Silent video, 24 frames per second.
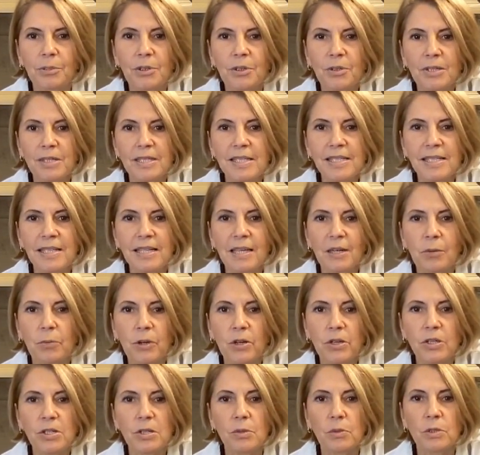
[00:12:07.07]
You can see,
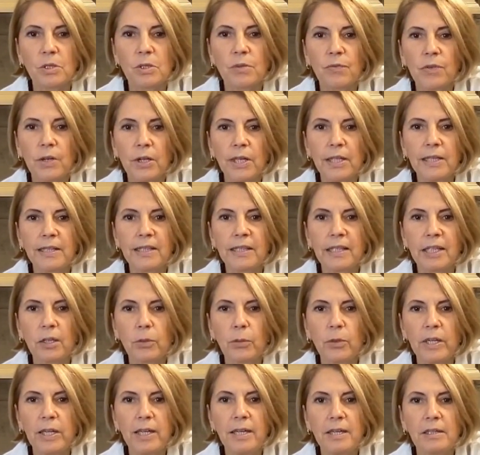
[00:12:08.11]
whereas it was very
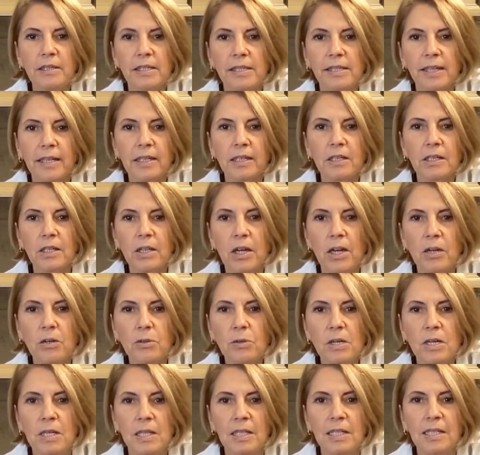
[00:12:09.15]
liquidy a second ago,